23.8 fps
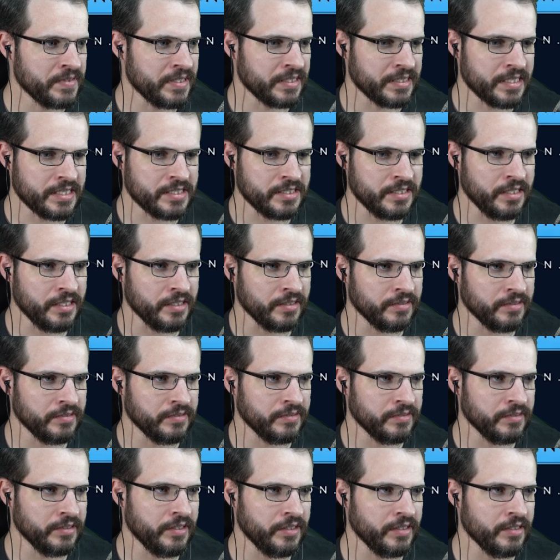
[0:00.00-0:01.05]
that's it.
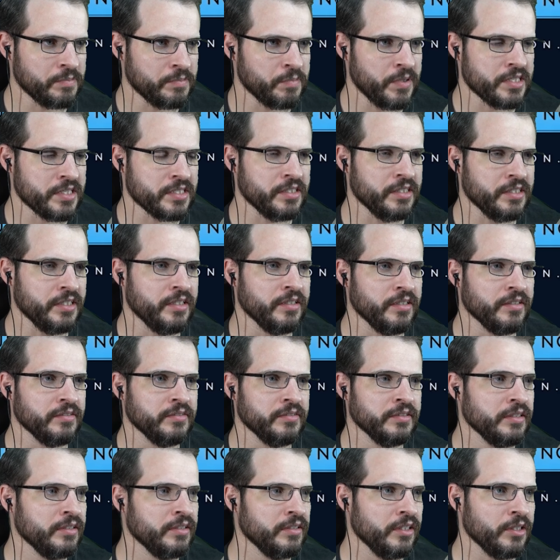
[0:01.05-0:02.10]
All right, let's pause it there.
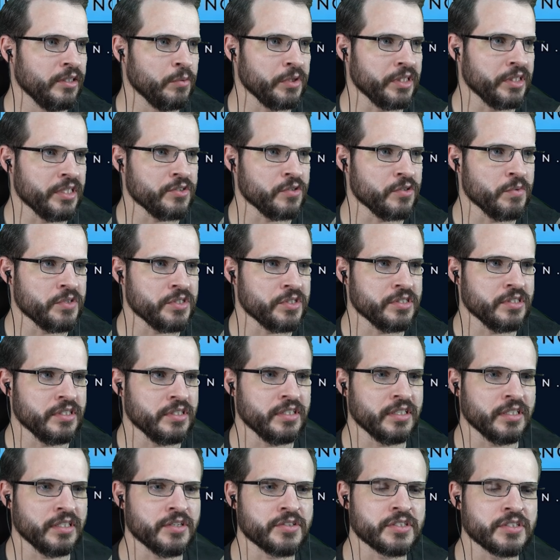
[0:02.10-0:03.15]
I don't want to get too much into anything
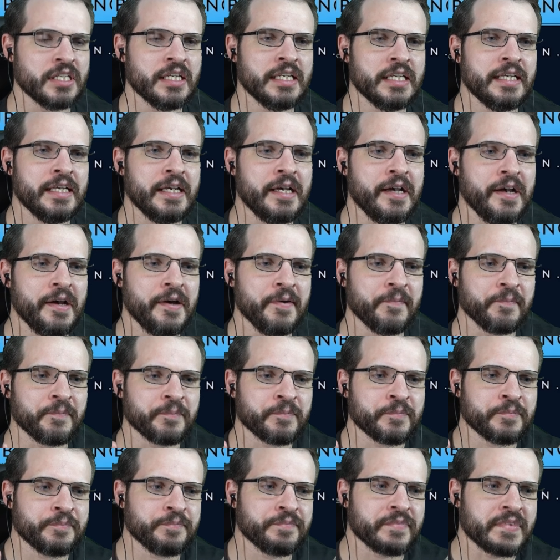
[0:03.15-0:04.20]
else.
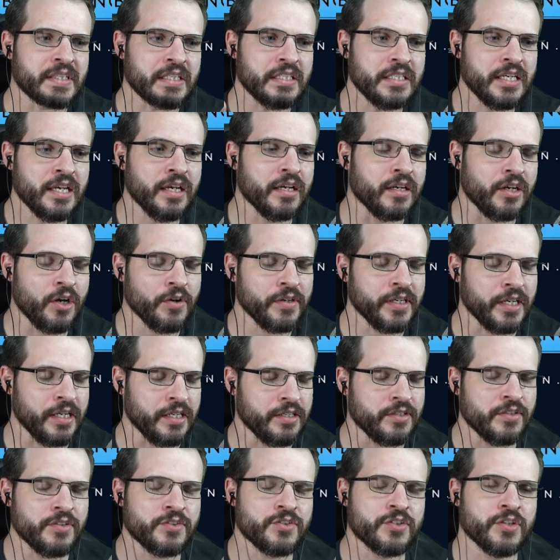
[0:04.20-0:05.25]
Yeah, okay.
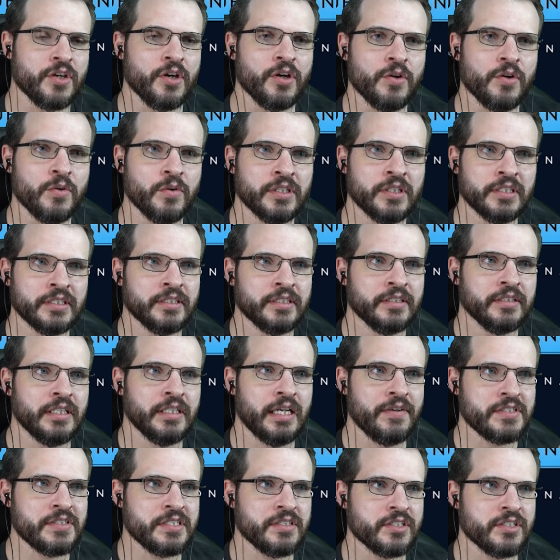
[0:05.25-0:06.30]
So
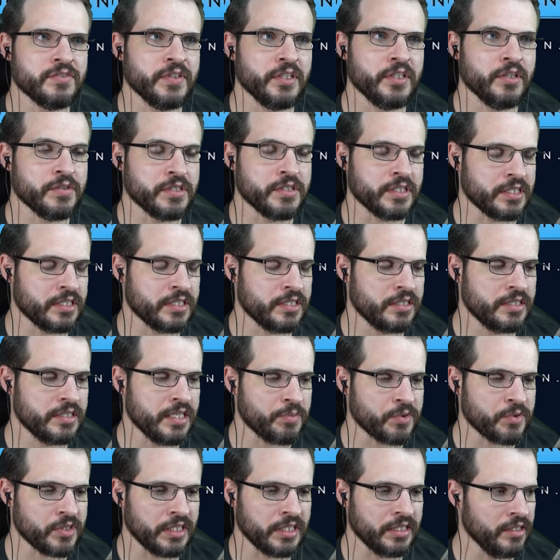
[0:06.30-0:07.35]
obviously this video is
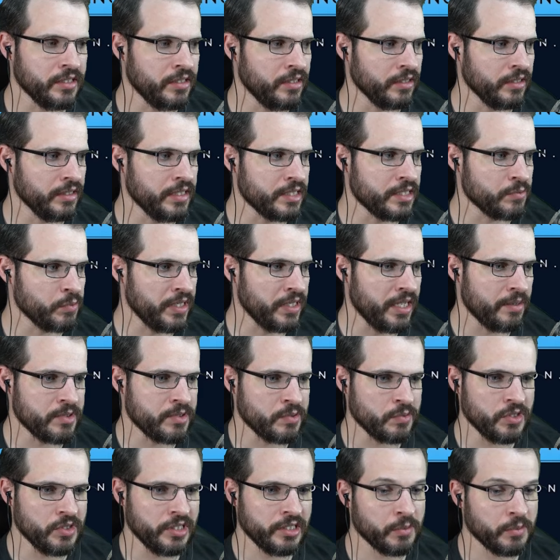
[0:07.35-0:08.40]
exceptionally long, and that's what happens when you
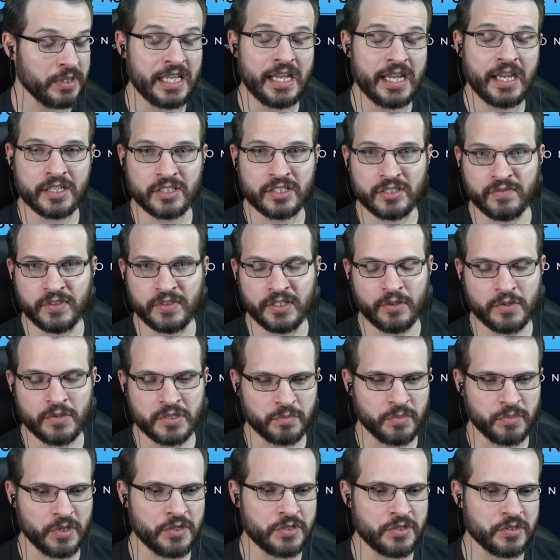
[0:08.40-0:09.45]
get a reaction video as
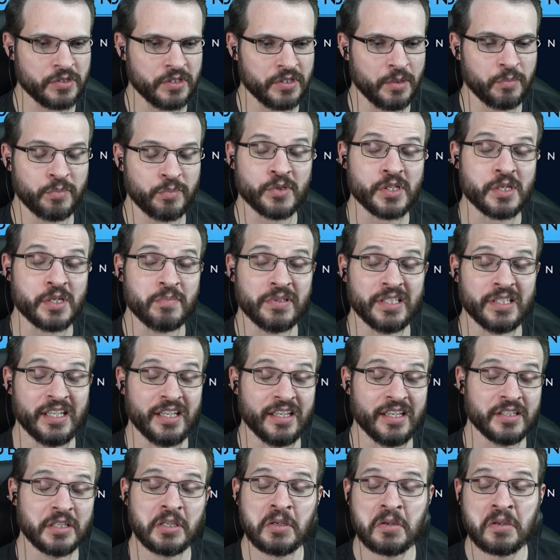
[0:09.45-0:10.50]
opposed to a pre-planned
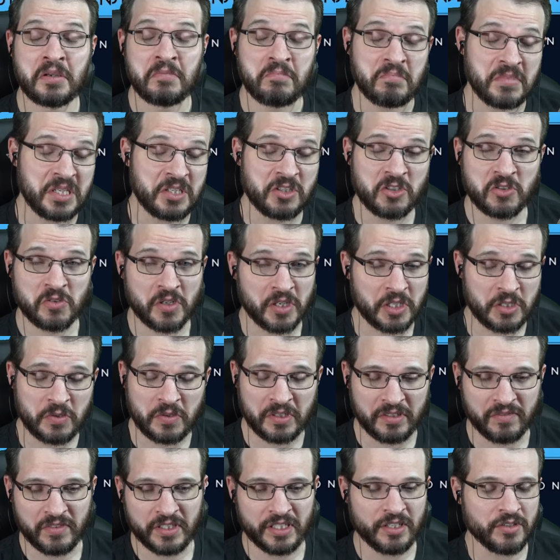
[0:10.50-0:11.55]
me structuring
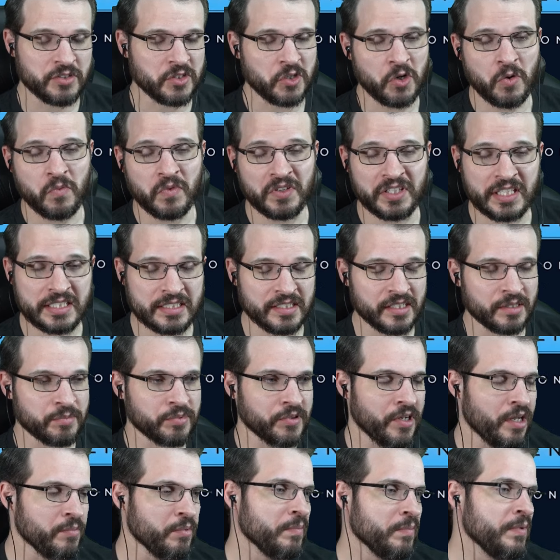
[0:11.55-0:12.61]
video. So hopefully that's not a
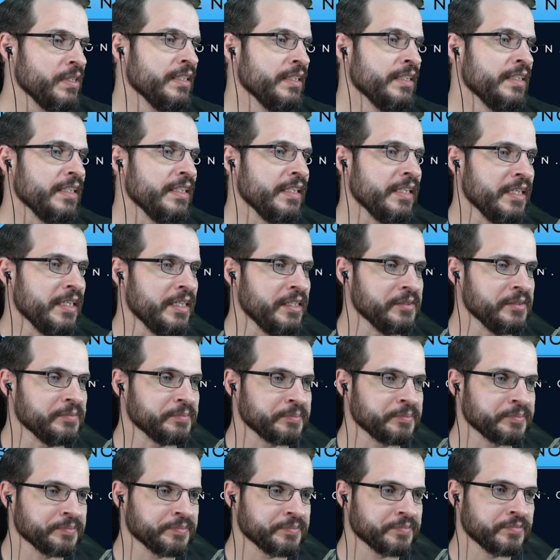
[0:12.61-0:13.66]
problem.
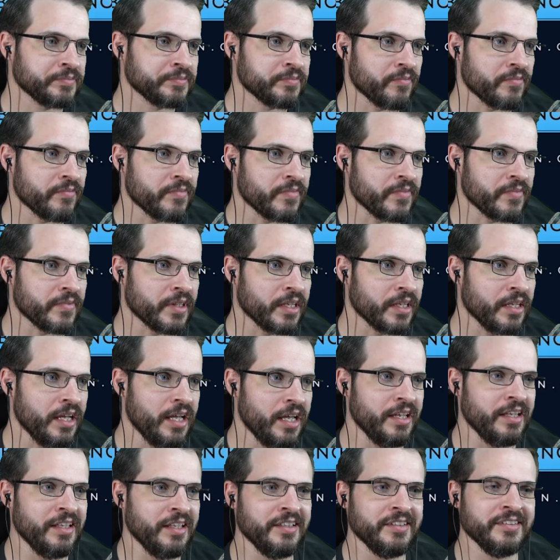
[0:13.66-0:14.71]

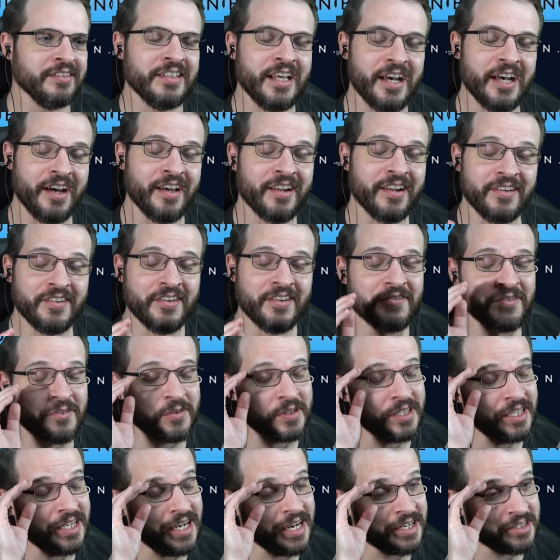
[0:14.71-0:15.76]
A lot of
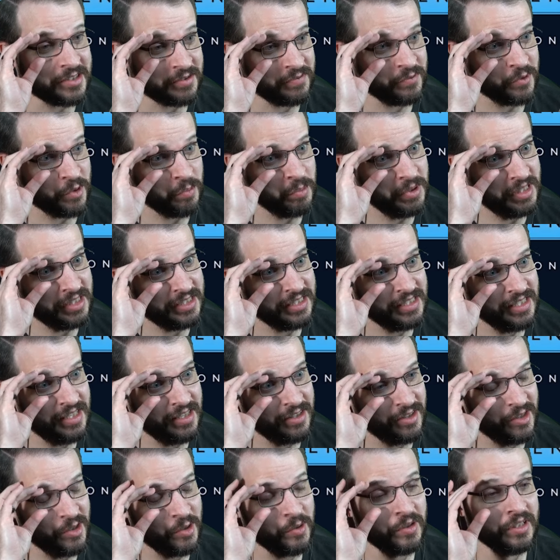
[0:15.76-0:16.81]
reaction from me today,
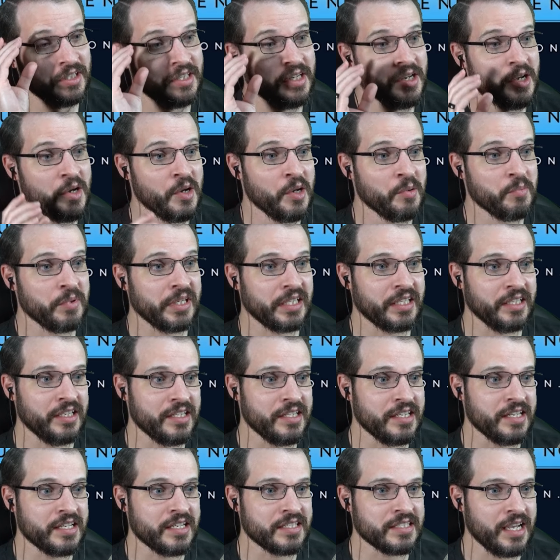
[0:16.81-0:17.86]
though,
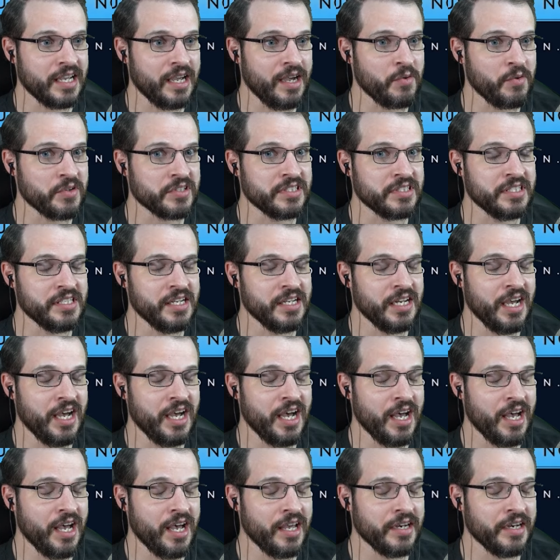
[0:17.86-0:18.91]
because I was
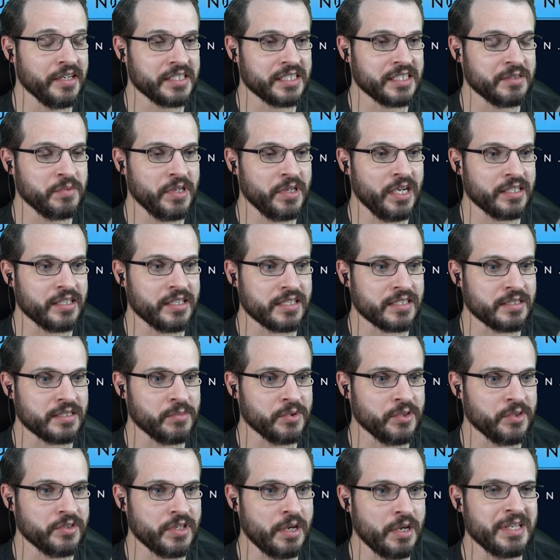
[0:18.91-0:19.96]
not expecting some of
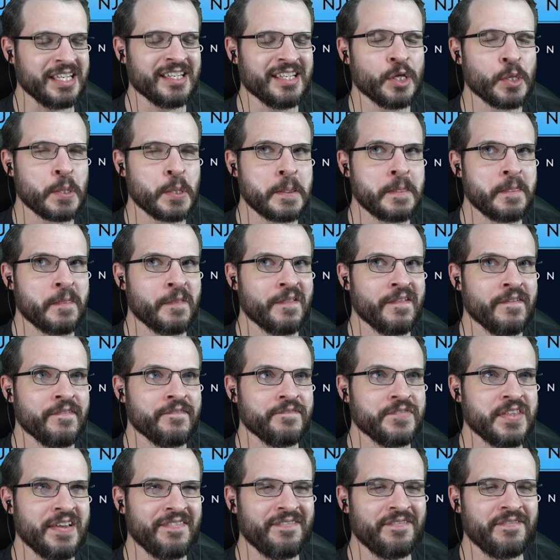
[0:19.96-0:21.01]
those. I mean,
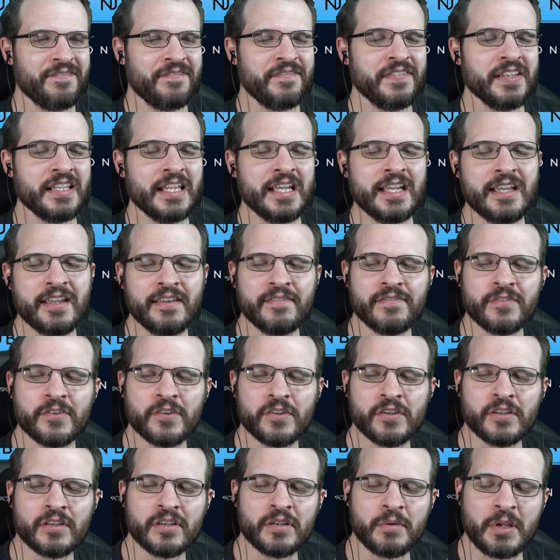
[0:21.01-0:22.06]
the
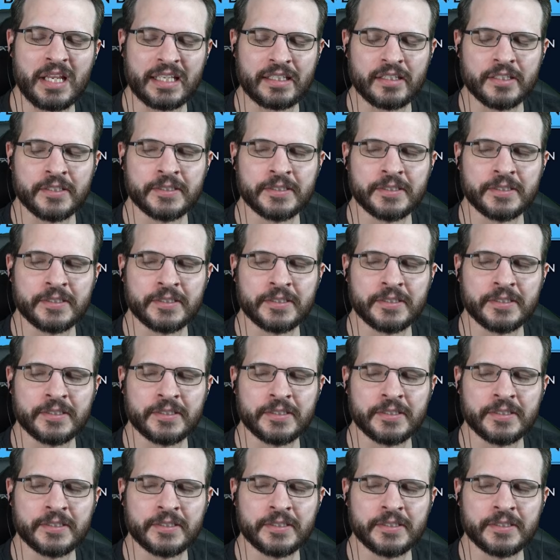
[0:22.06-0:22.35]
flavor, like